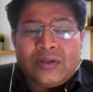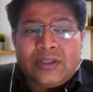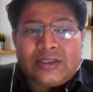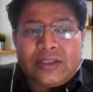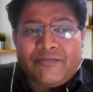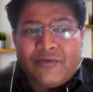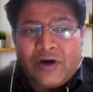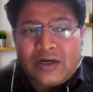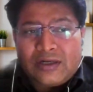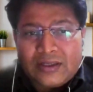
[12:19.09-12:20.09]
that the
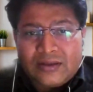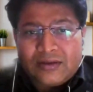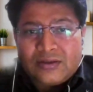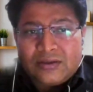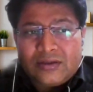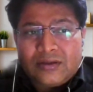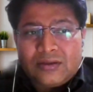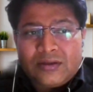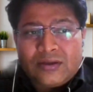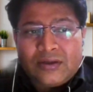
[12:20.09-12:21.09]
work
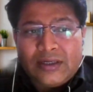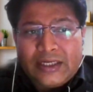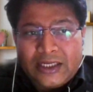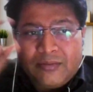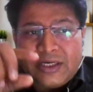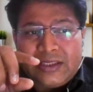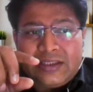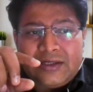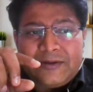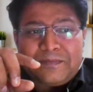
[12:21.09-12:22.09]
done by
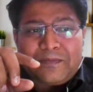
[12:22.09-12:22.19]
the